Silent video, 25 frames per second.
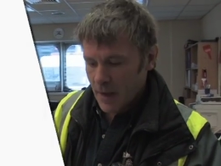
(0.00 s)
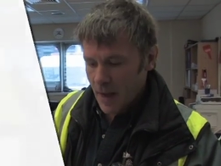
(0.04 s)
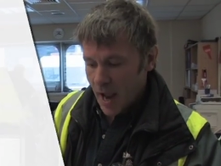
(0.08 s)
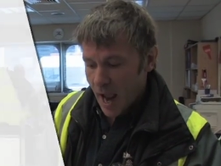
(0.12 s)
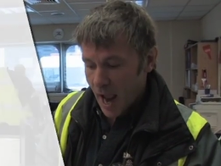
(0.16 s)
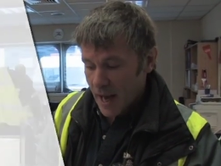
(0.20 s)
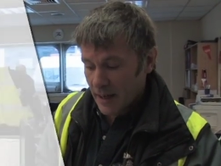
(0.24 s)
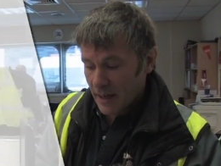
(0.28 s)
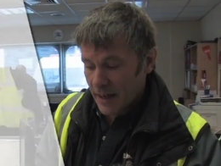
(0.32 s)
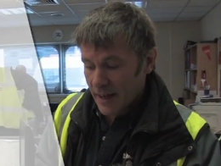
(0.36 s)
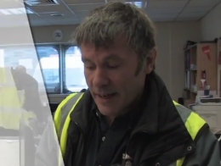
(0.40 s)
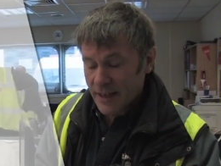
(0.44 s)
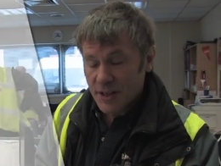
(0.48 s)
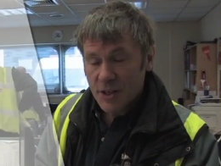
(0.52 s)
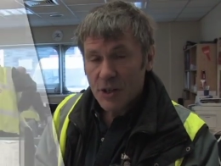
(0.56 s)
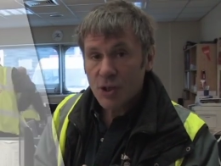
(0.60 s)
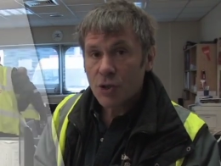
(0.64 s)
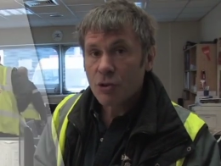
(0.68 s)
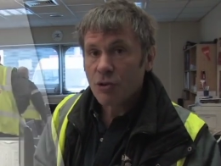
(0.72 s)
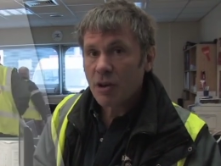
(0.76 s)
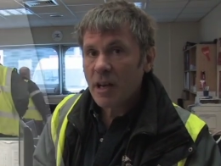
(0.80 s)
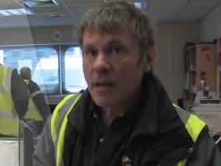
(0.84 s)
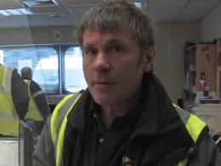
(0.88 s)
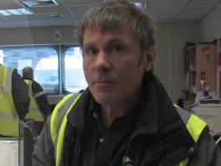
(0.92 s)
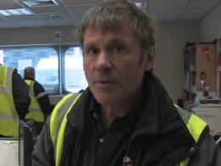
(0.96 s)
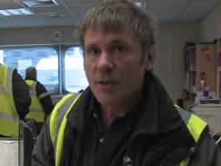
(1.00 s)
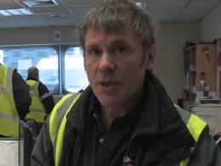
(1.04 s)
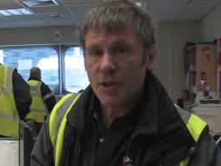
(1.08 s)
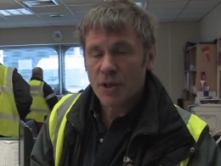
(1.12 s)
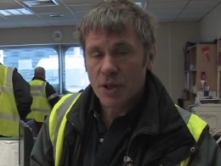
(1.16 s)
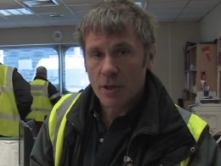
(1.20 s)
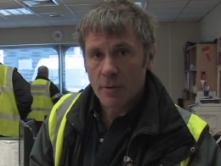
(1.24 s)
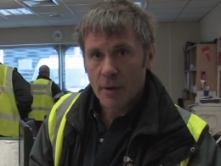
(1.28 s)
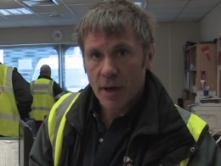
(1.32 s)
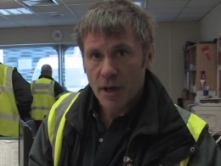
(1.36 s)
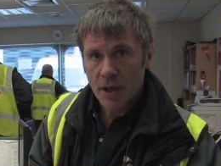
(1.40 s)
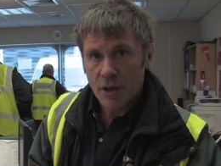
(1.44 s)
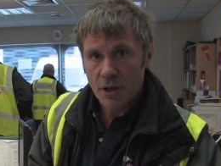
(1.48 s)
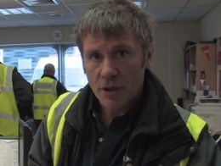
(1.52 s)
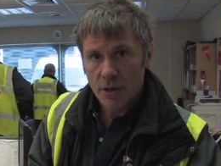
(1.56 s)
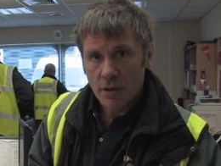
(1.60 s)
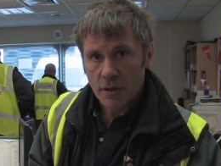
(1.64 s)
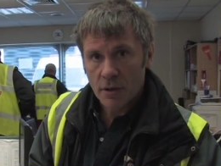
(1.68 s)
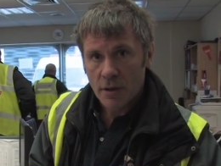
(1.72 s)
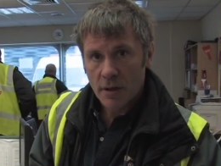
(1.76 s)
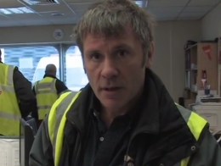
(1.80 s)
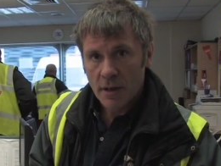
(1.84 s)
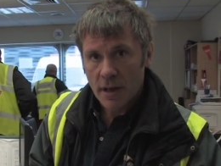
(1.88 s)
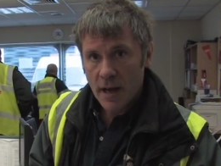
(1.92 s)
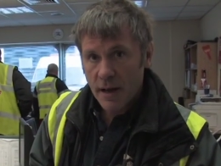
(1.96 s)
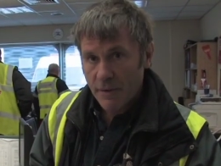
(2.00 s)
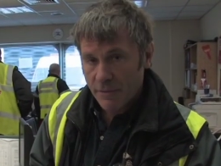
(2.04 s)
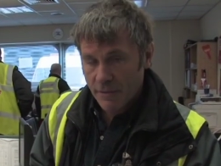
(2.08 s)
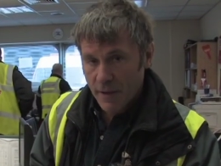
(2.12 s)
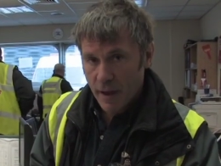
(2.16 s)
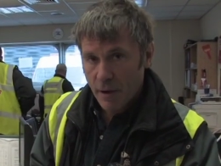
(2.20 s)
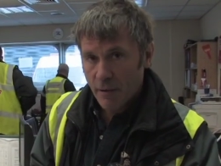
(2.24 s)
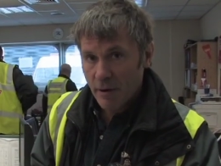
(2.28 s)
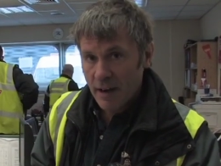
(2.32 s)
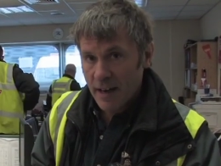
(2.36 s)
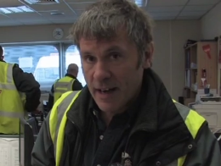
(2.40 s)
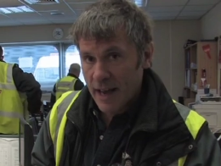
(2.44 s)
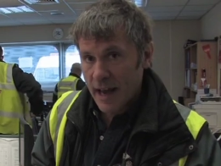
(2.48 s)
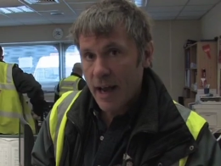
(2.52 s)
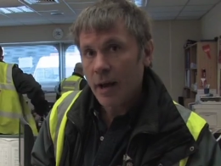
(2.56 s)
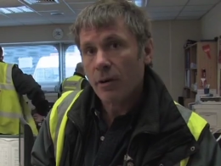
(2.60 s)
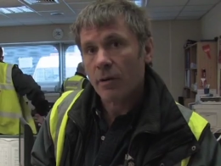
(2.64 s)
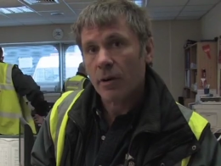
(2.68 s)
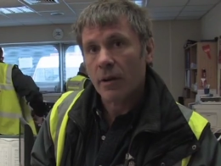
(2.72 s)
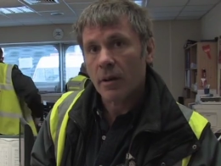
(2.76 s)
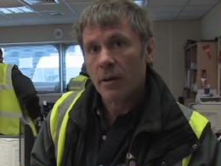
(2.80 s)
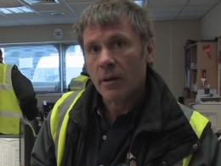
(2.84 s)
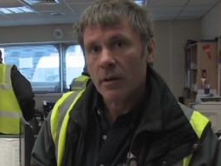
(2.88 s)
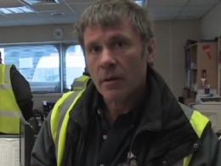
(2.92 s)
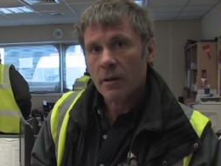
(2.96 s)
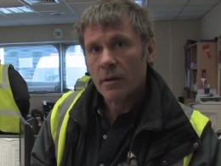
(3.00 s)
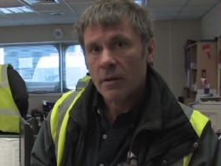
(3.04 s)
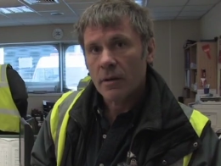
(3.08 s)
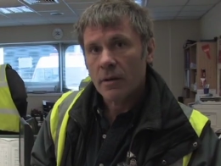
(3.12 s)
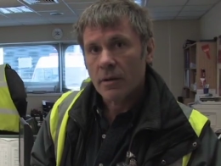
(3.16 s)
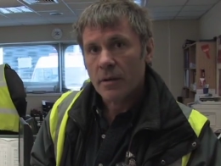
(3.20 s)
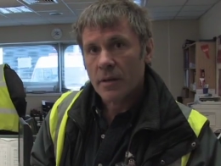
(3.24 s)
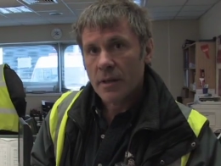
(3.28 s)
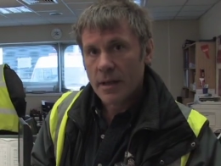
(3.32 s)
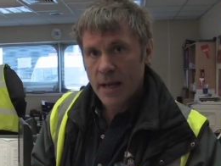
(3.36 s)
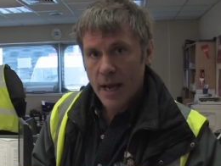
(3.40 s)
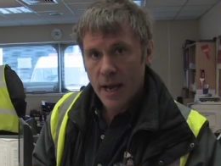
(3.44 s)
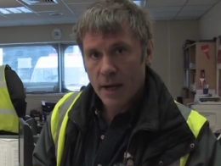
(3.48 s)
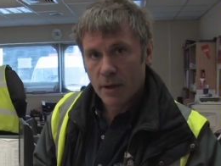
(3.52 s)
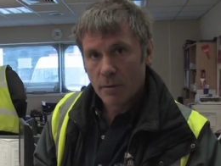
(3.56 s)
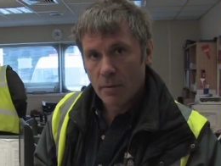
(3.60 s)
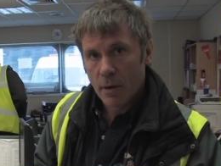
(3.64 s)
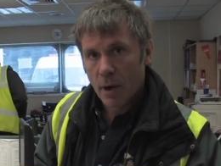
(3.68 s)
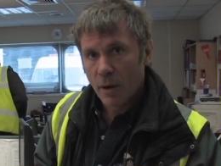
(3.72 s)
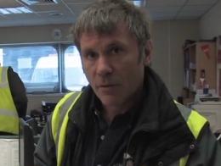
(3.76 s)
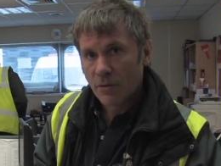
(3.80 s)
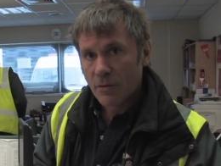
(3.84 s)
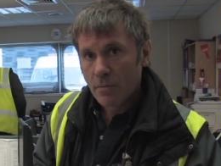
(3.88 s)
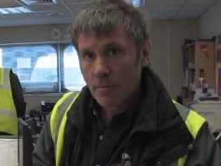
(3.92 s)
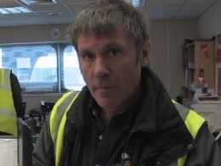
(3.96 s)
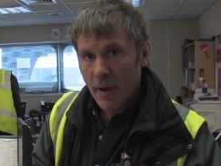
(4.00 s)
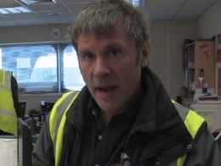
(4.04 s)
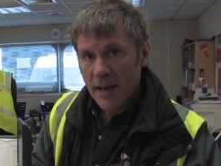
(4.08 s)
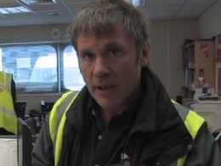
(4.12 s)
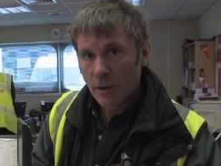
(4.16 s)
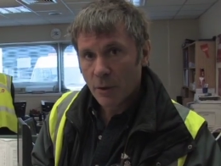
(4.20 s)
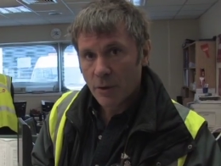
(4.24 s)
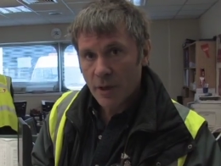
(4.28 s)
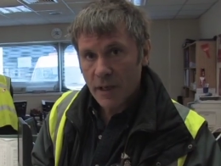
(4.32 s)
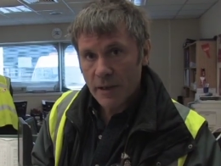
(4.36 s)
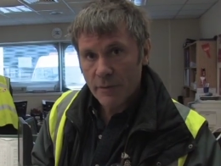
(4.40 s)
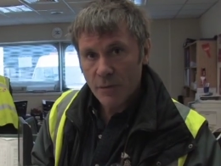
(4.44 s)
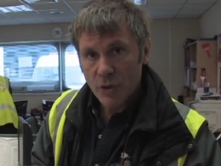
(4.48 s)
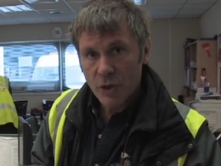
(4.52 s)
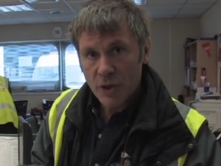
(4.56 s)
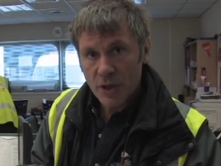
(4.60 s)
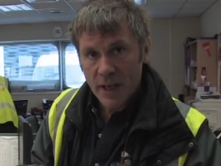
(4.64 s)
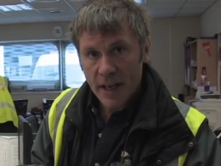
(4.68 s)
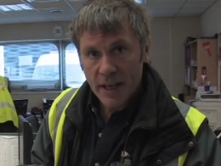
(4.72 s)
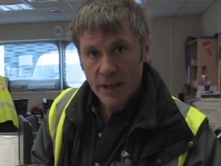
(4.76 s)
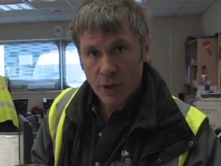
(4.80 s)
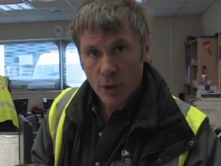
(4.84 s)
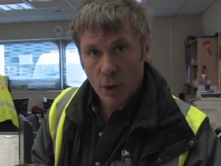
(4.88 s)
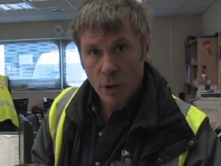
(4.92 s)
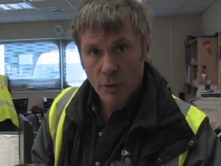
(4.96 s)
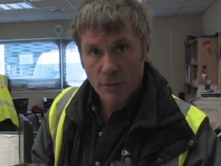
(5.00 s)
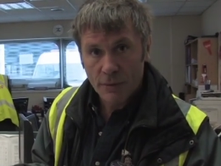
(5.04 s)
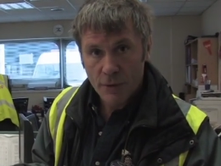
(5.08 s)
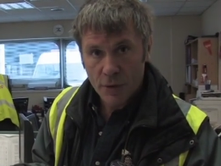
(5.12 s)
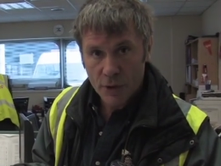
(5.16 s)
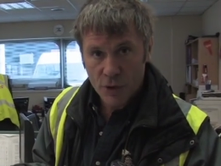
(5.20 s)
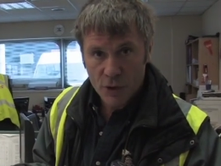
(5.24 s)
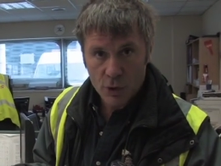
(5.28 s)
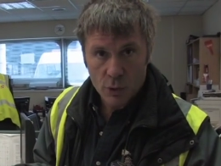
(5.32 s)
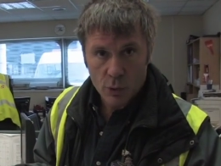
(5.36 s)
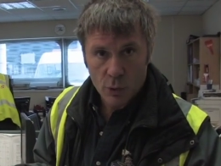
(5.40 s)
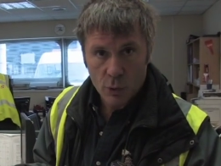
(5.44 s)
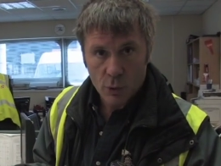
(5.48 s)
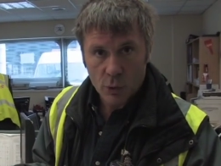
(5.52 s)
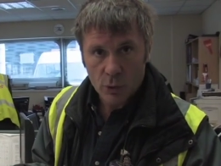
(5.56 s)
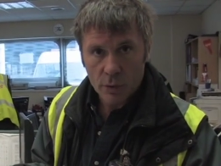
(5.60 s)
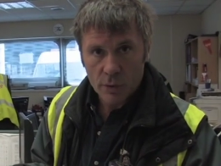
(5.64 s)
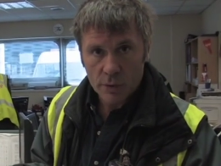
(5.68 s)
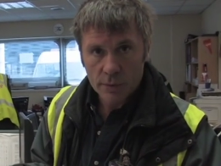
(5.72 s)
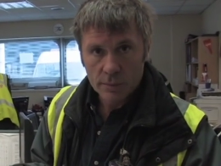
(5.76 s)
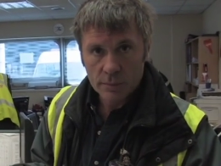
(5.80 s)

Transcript: In an extreme situation, if they're in error, the aircraft may not even take off at all.